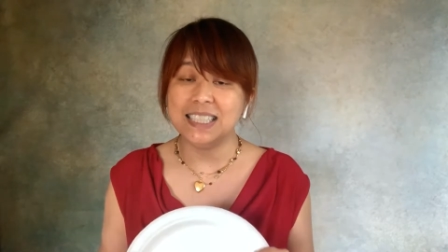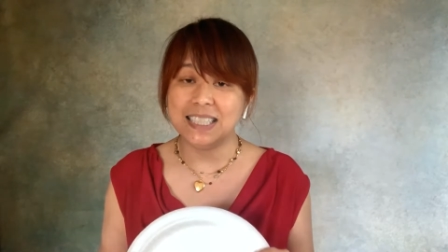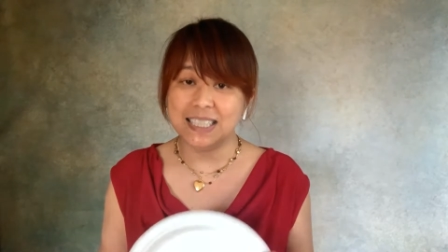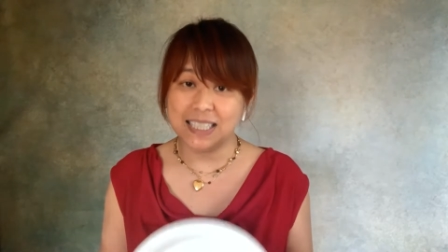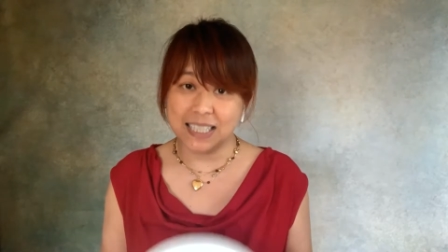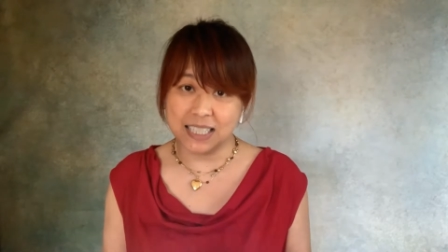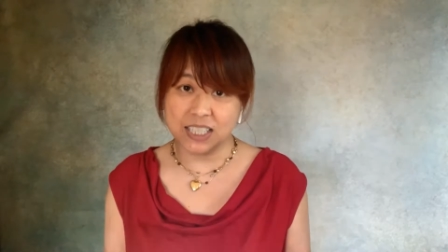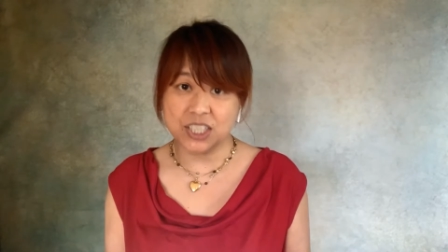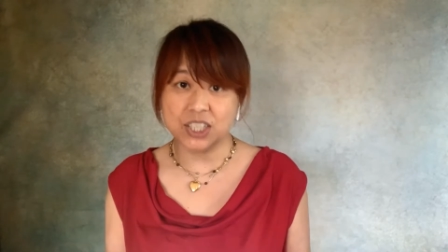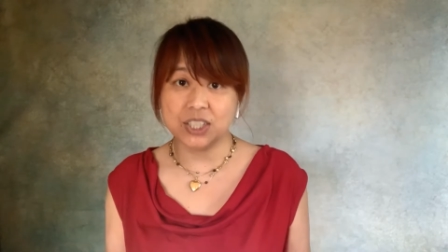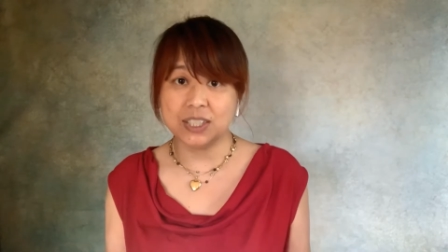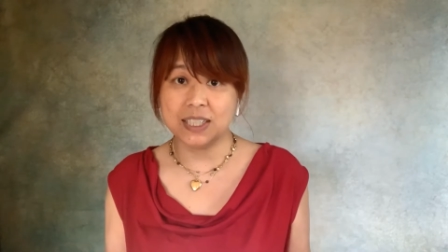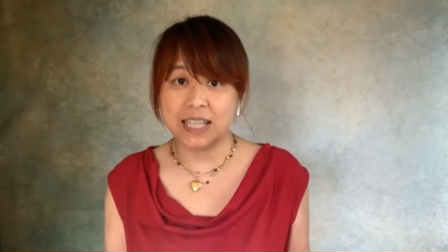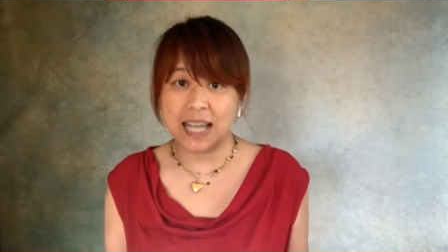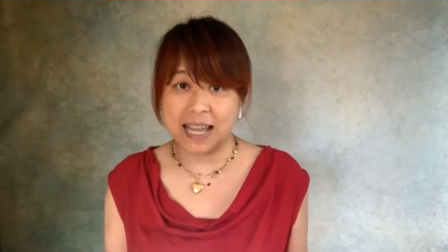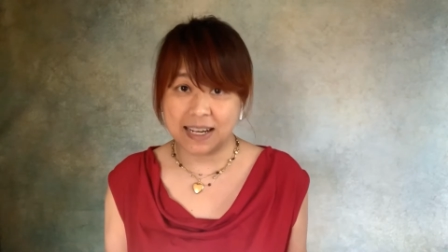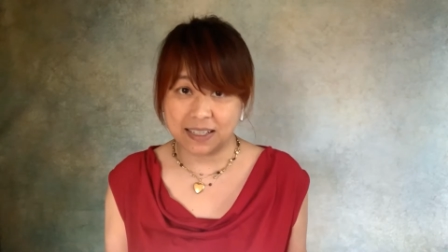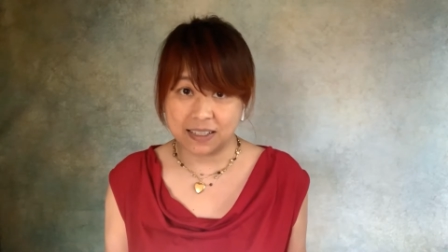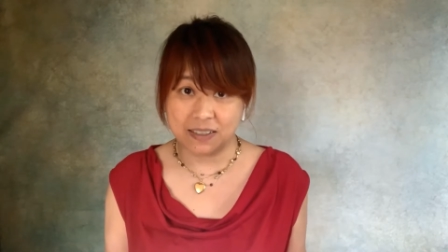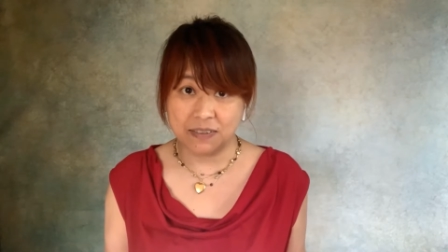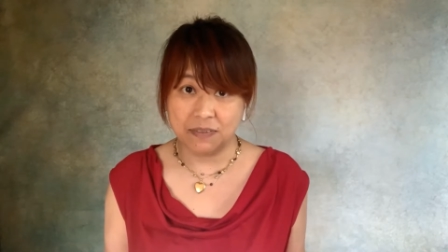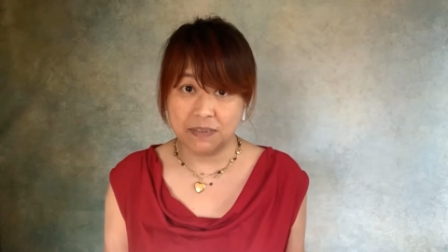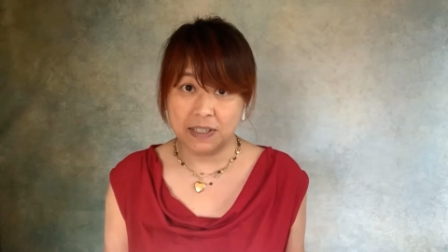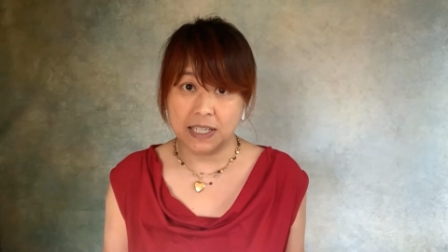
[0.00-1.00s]
digital
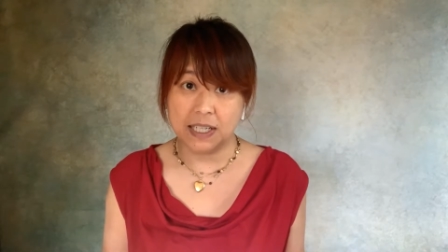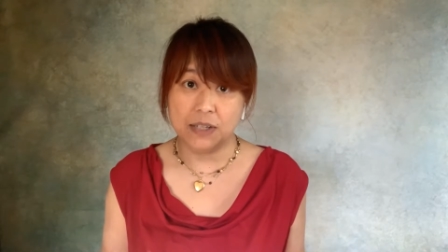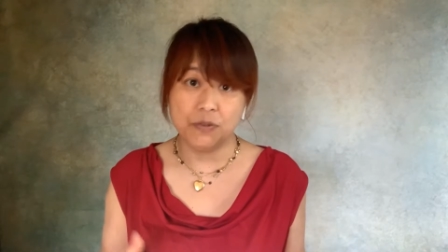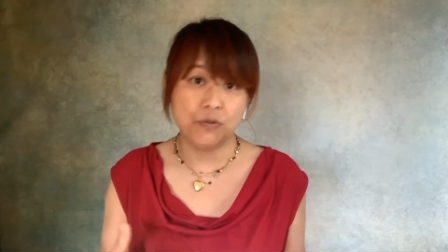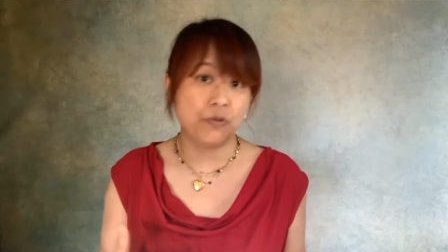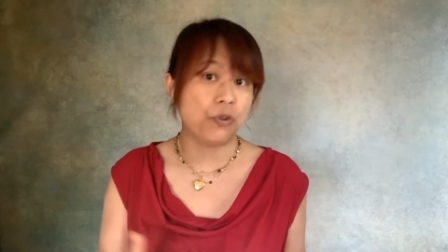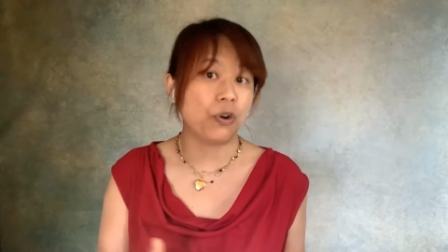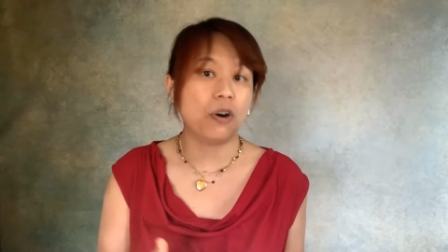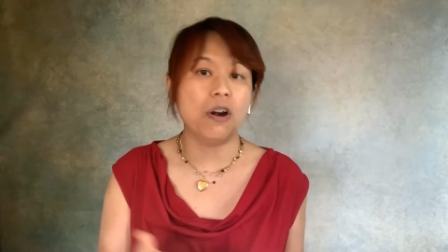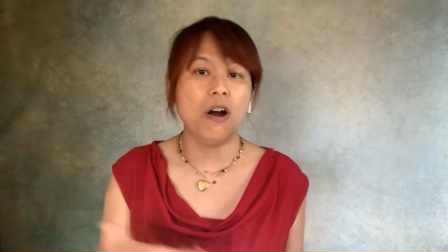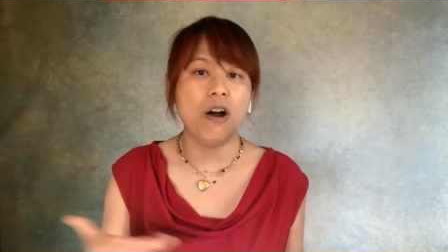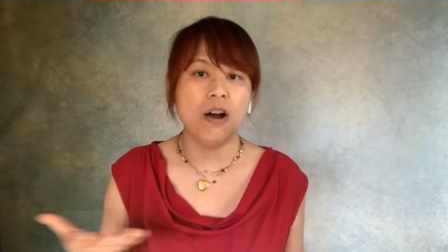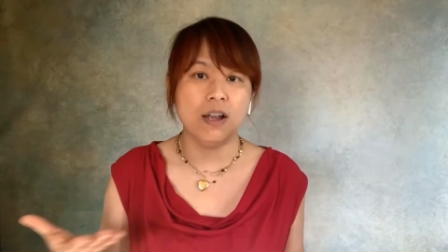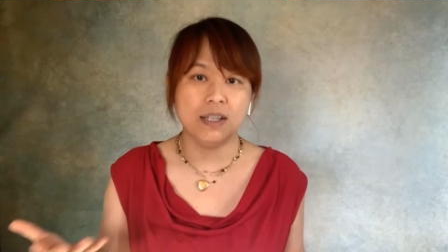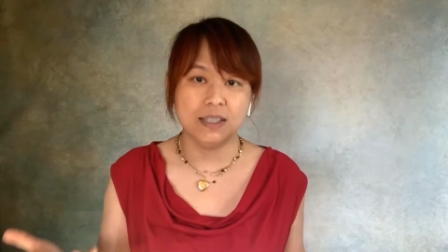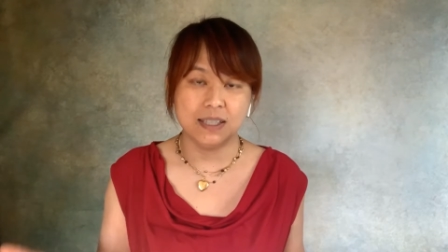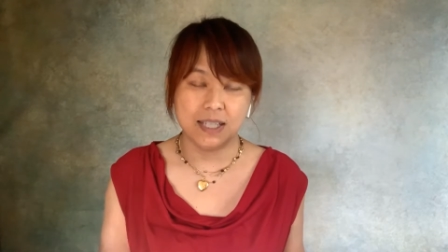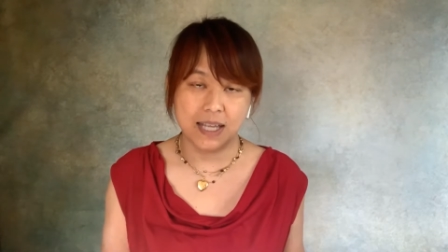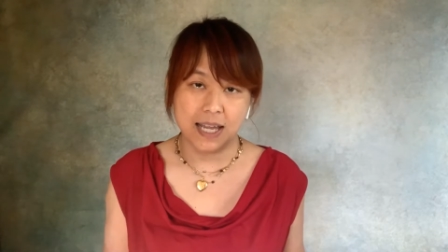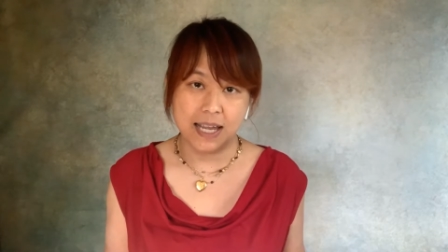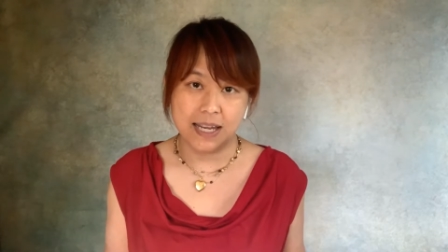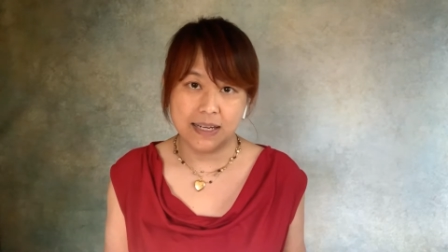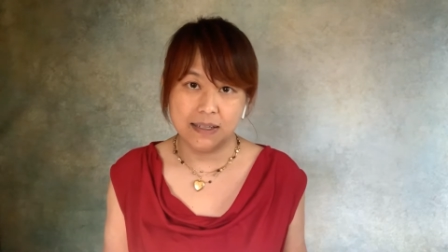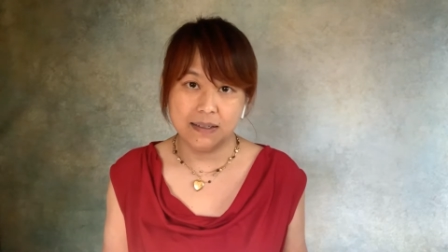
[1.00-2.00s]
activity for
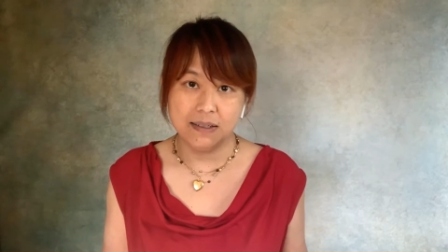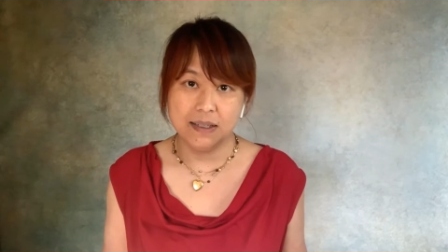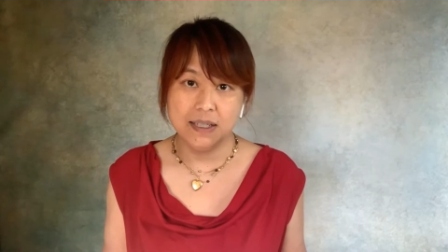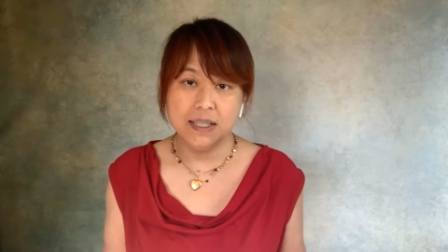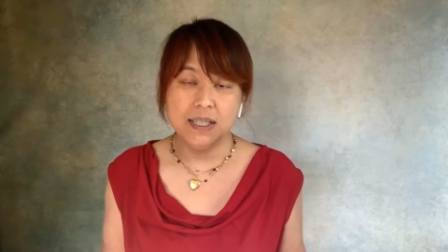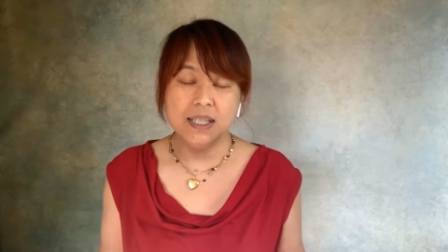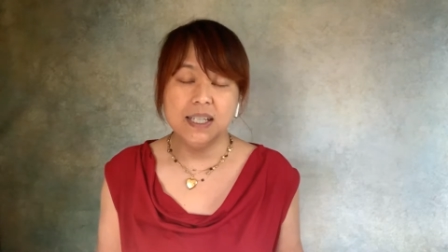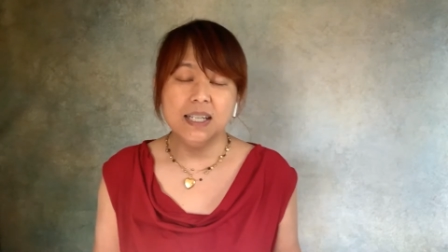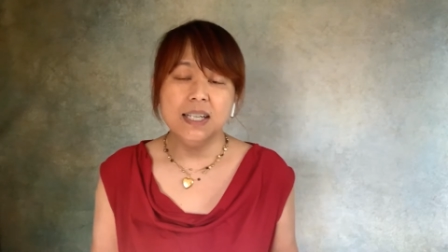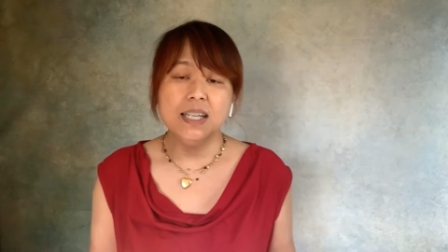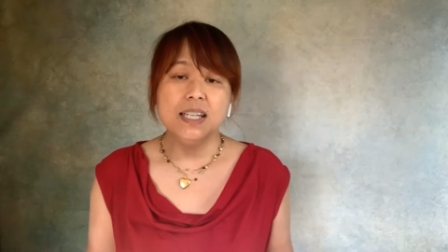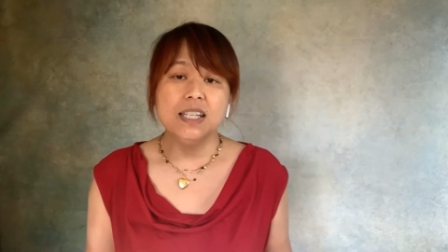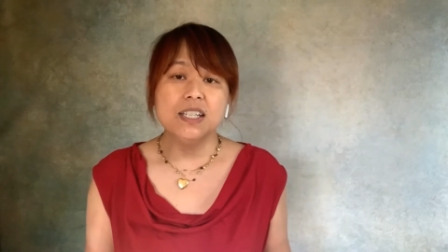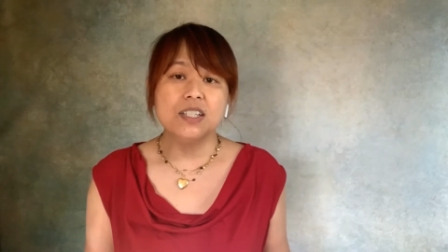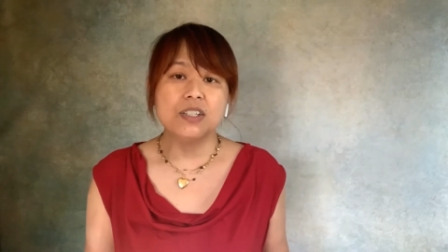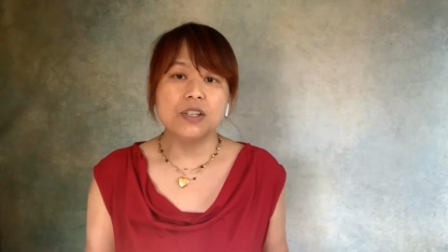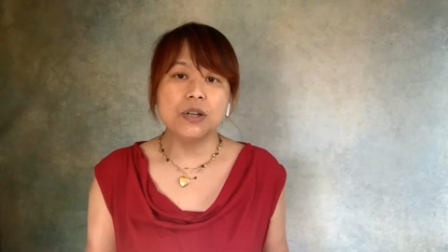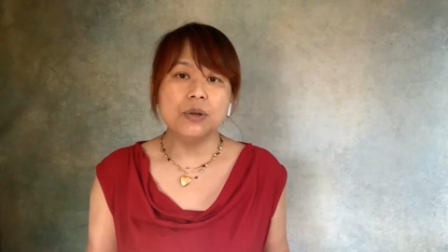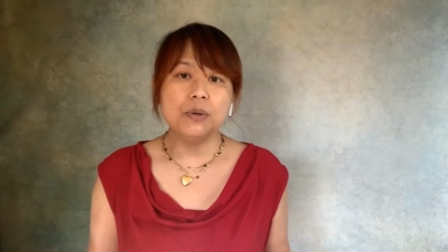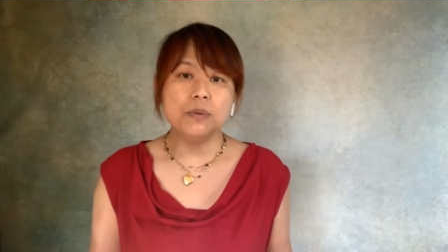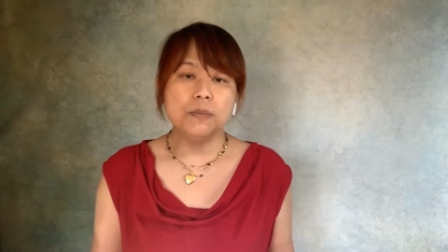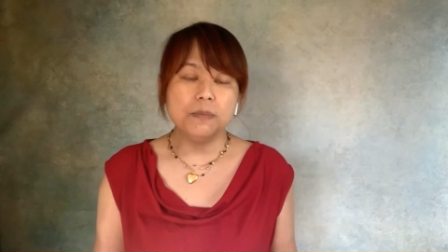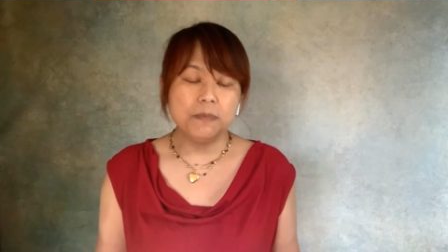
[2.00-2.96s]
online. So